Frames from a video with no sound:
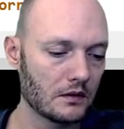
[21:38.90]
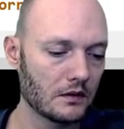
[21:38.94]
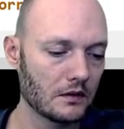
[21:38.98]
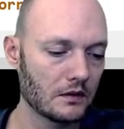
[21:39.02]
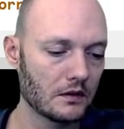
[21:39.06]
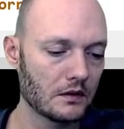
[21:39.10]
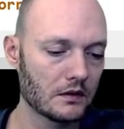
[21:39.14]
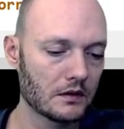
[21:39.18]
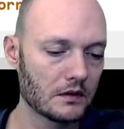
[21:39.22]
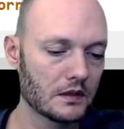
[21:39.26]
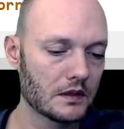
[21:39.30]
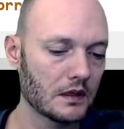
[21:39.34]

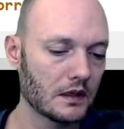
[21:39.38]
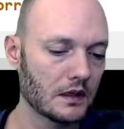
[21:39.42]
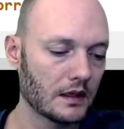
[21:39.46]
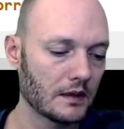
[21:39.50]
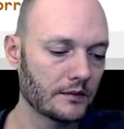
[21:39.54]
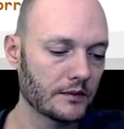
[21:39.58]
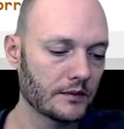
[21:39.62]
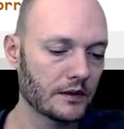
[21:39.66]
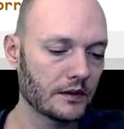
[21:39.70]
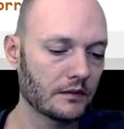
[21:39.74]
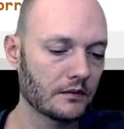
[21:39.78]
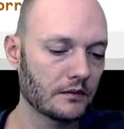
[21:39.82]
times
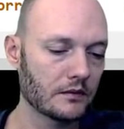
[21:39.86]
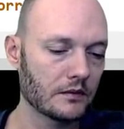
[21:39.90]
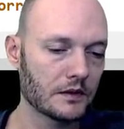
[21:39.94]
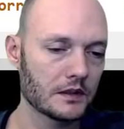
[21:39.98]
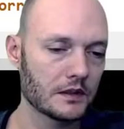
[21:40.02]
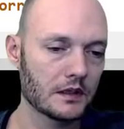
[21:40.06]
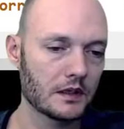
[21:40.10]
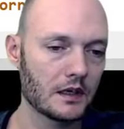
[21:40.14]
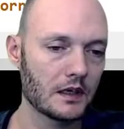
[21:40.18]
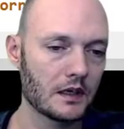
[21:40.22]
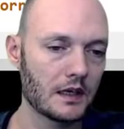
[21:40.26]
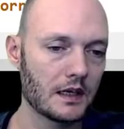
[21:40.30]
equals
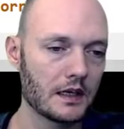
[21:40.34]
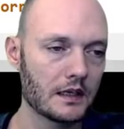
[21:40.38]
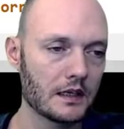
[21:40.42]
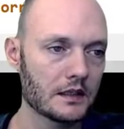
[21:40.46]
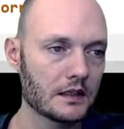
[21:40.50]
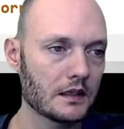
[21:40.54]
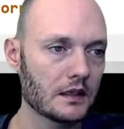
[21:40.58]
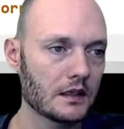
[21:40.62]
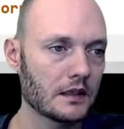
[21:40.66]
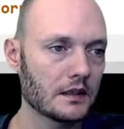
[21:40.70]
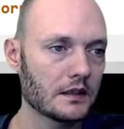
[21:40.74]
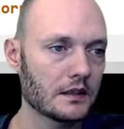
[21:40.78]
S,
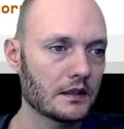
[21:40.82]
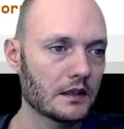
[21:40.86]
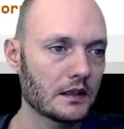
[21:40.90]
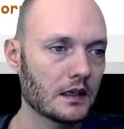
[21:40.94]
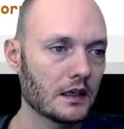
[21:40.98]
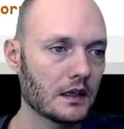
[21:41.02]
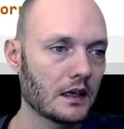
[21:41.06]
let's say.